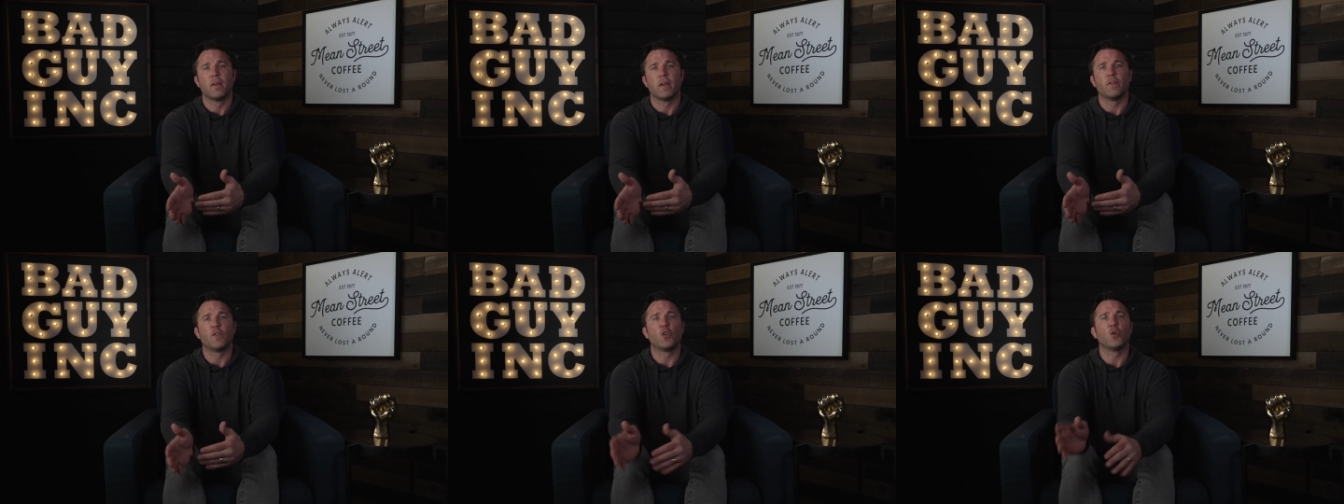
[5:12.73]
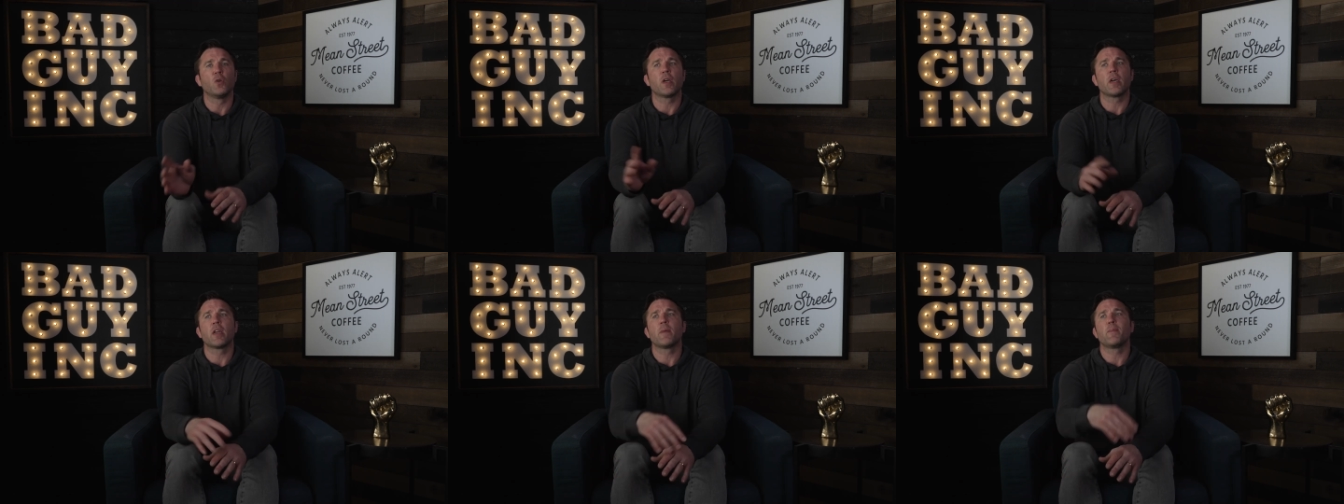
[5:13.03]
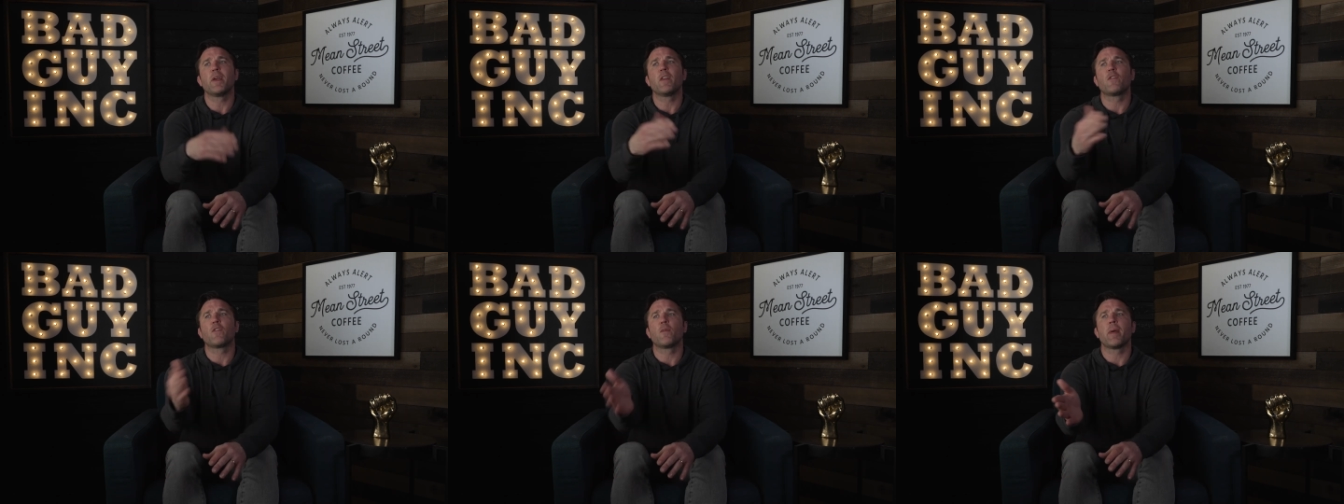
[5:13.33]
If Juliana
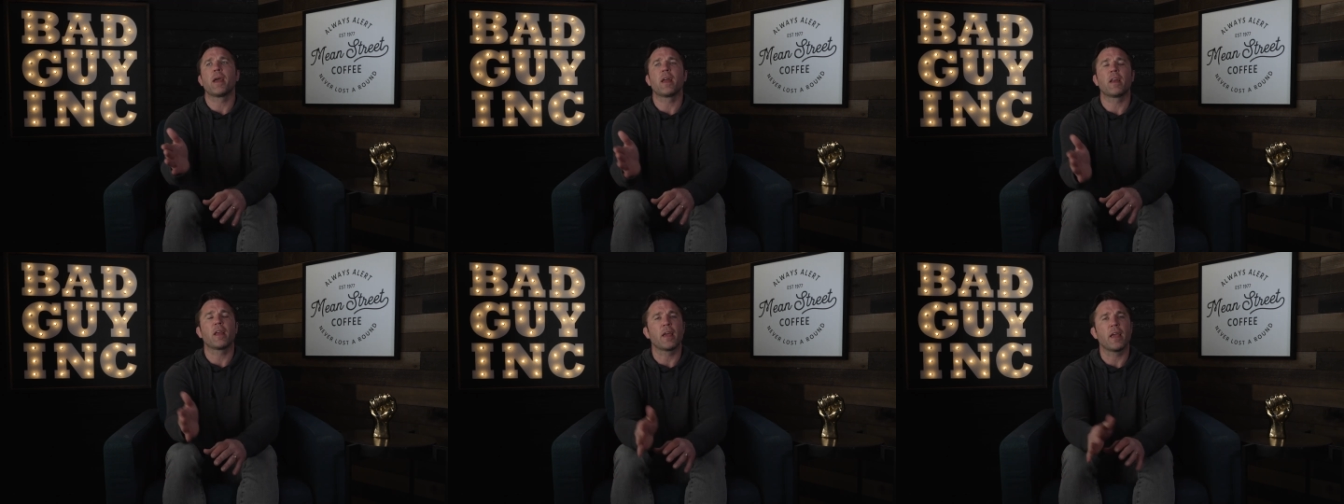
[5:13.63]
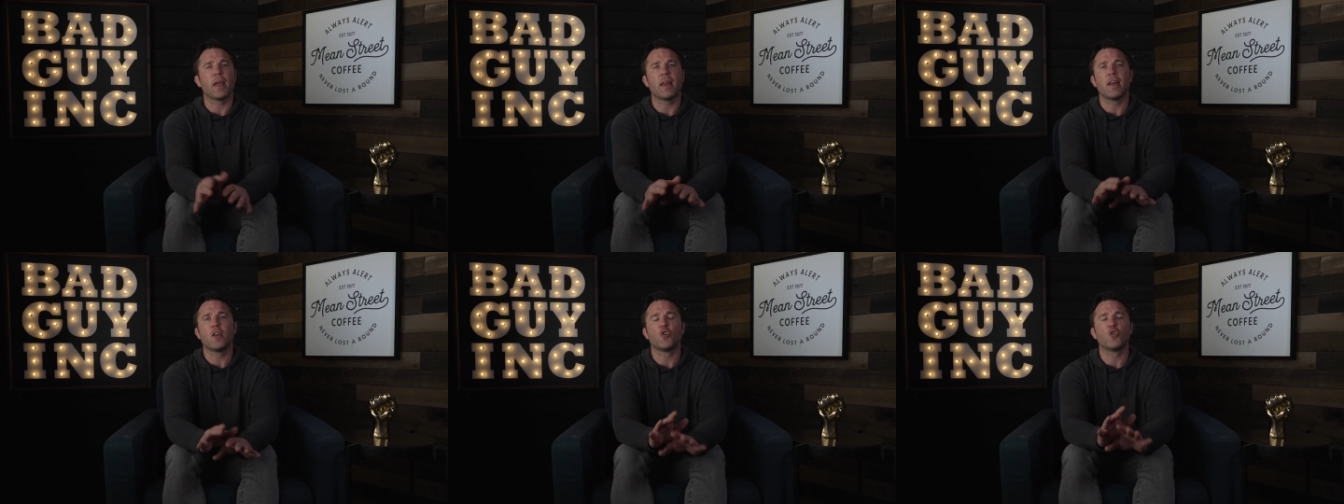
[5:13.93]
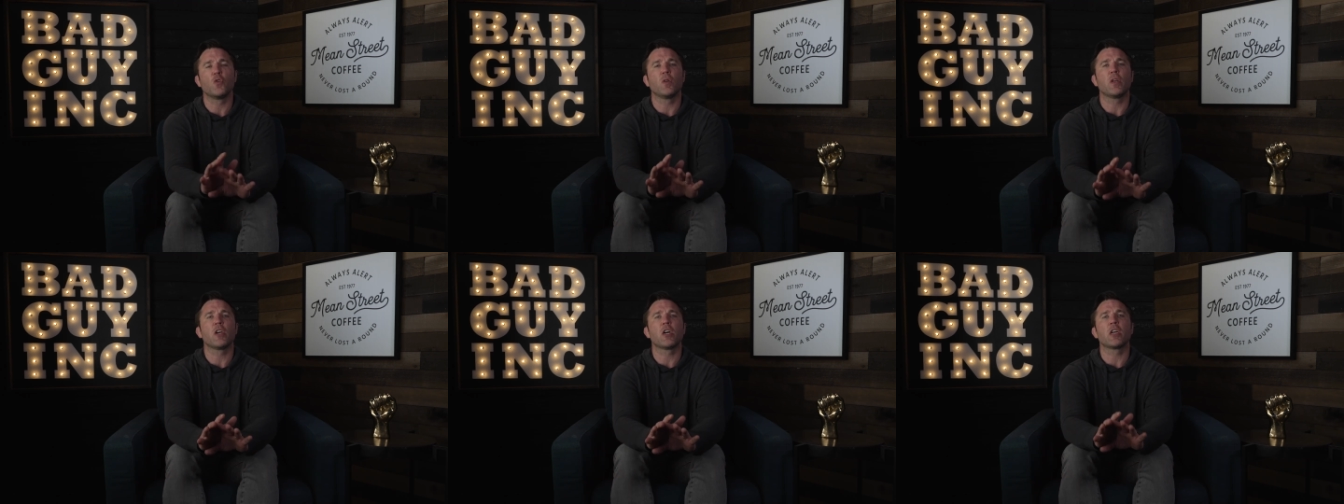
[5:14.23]
beats Amanda again,
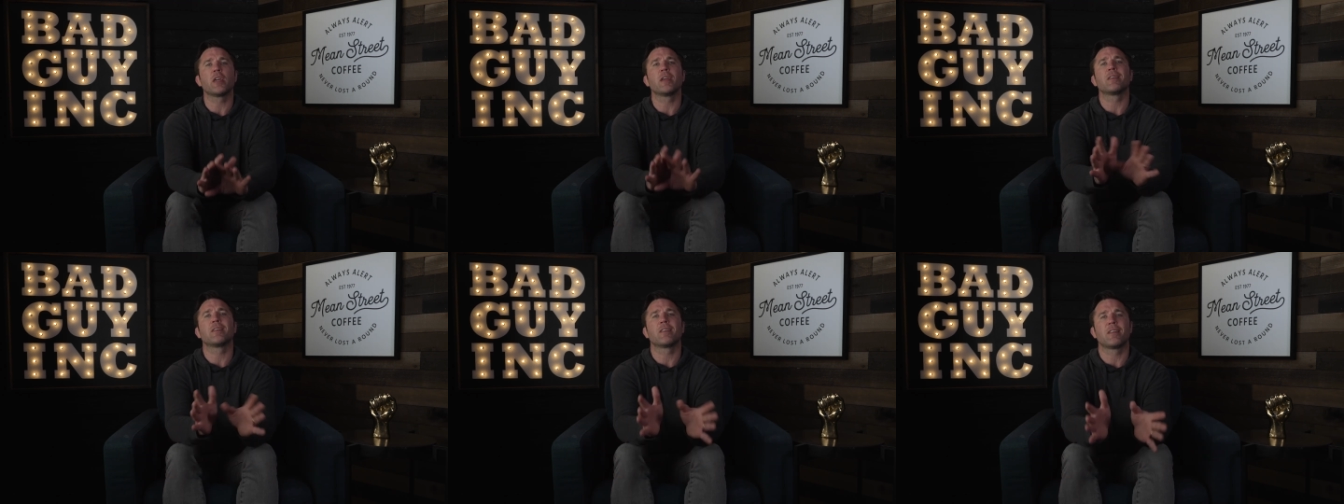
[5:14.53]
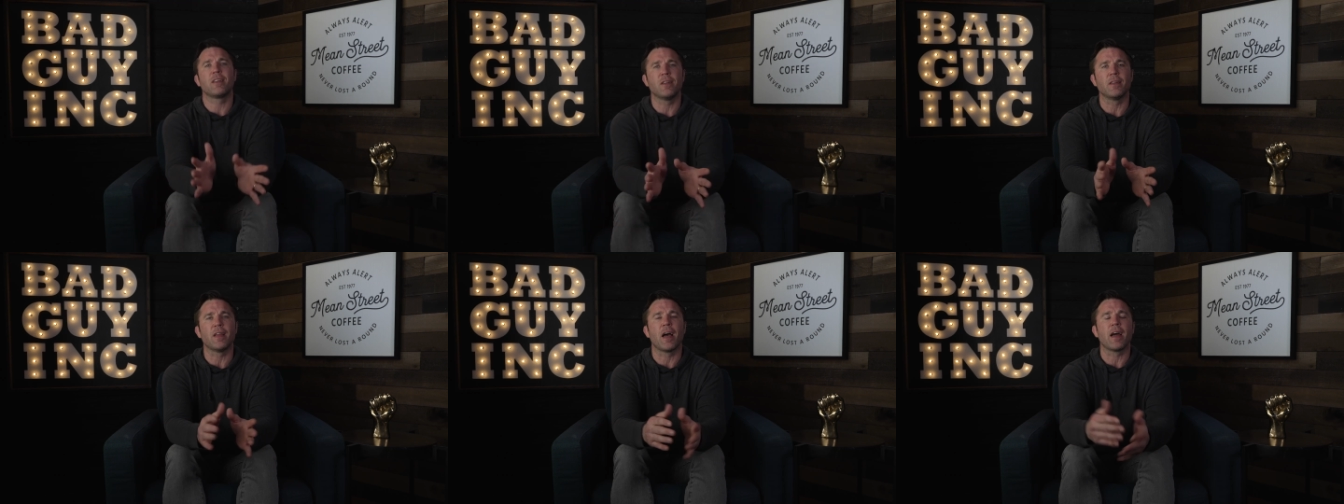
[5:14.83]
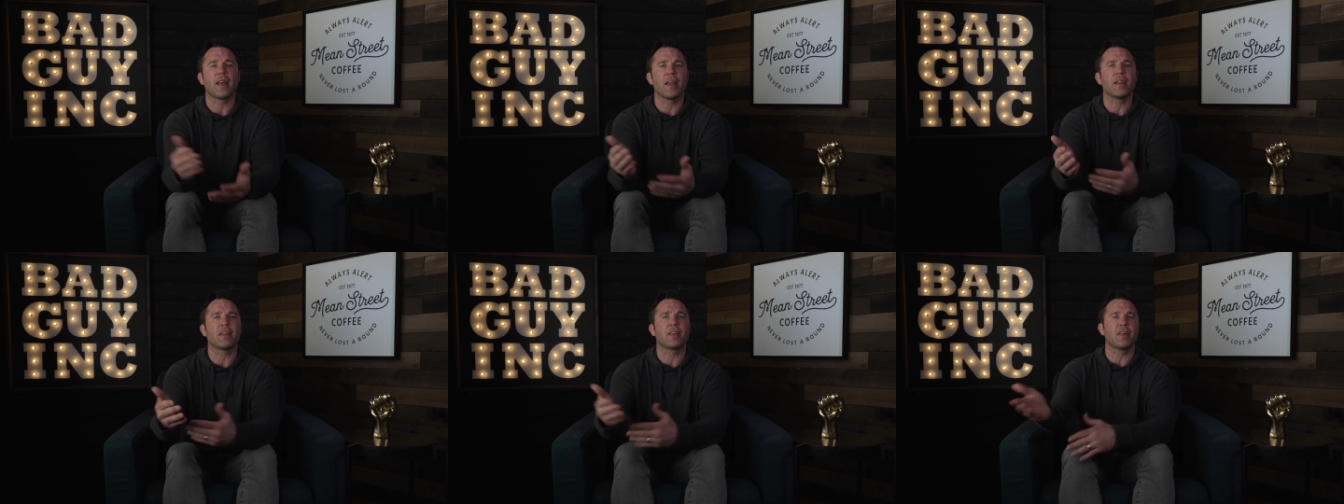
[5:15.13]
Juliana is still
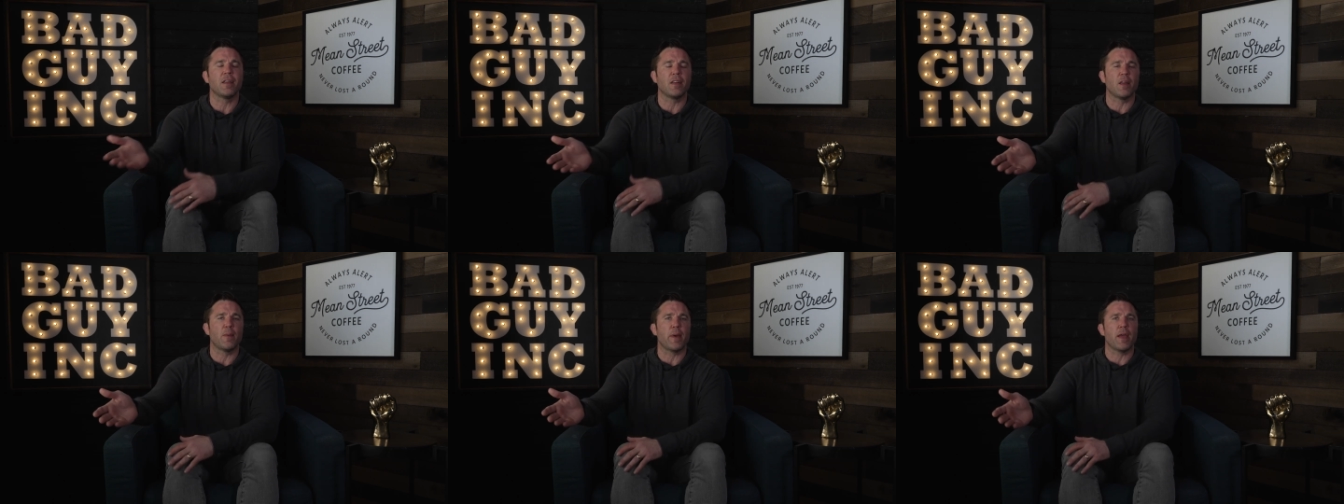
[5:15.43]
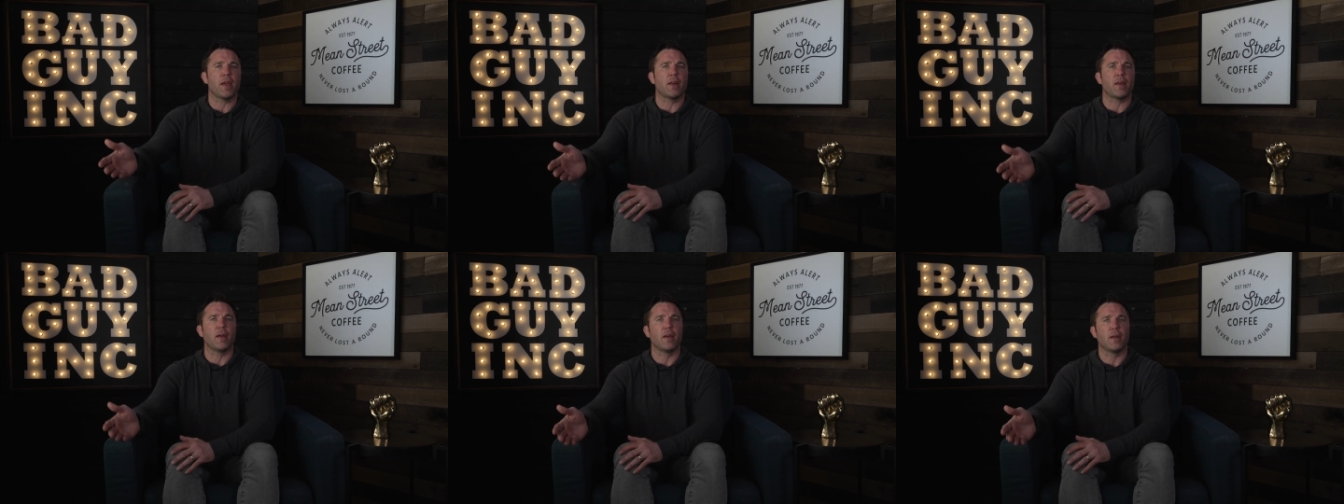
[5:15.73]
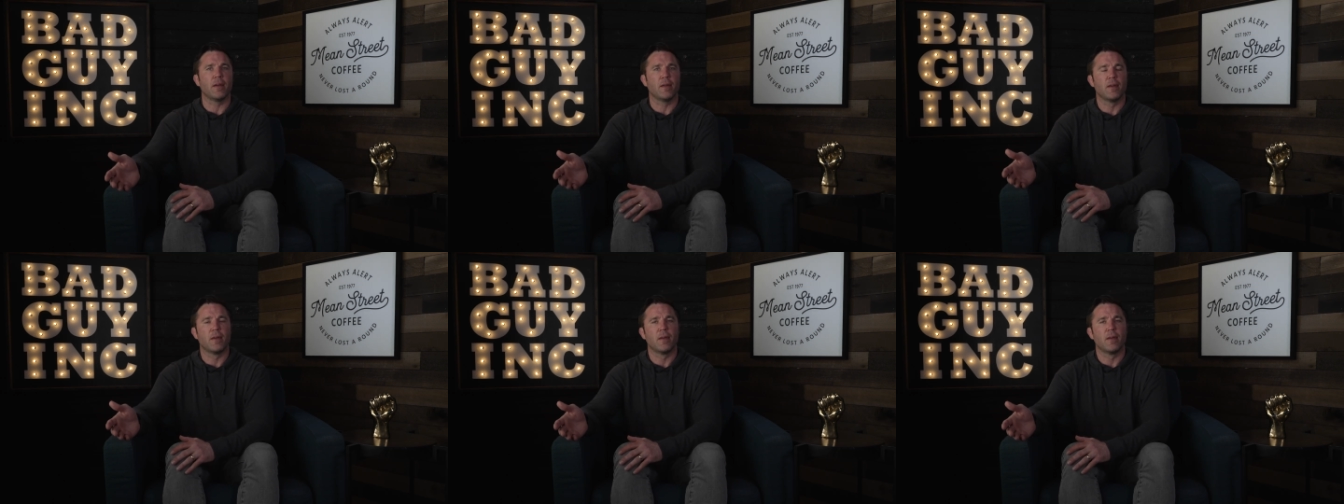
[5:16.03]
not. It's still Amanda.